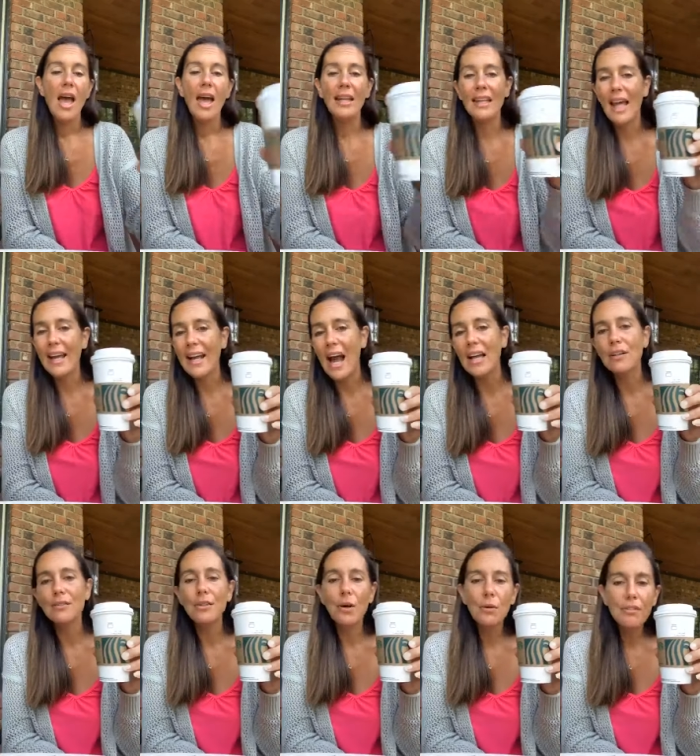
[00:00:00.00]
And like, I
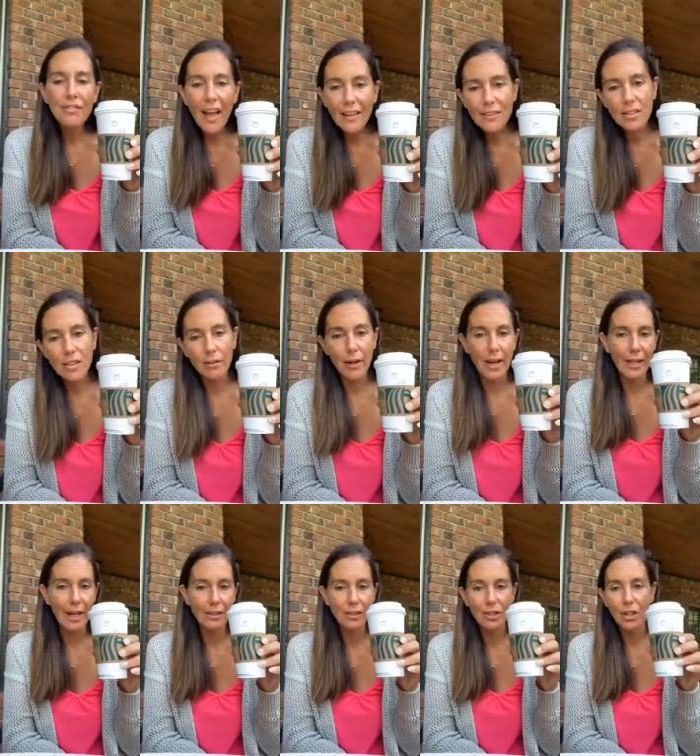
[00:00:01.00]
don't know if that's the right
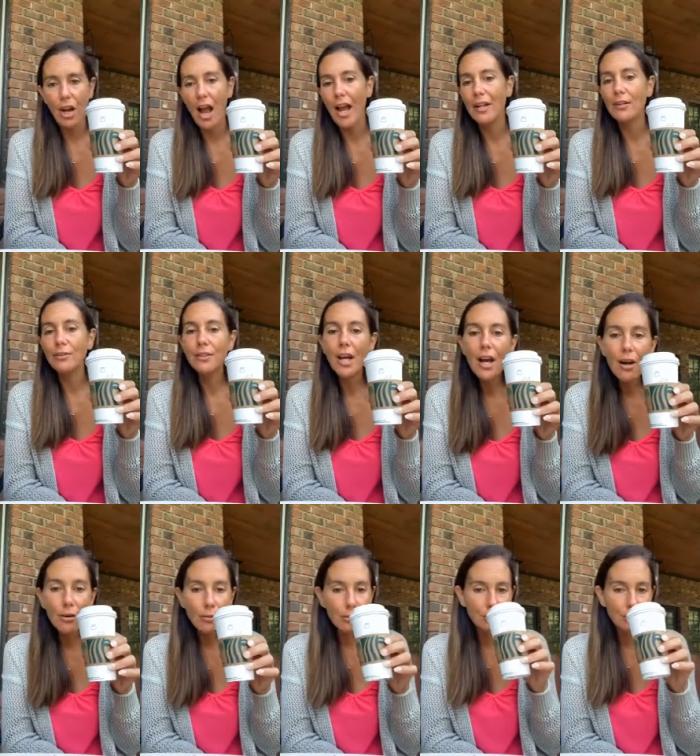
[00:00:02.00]
answer. I don't know.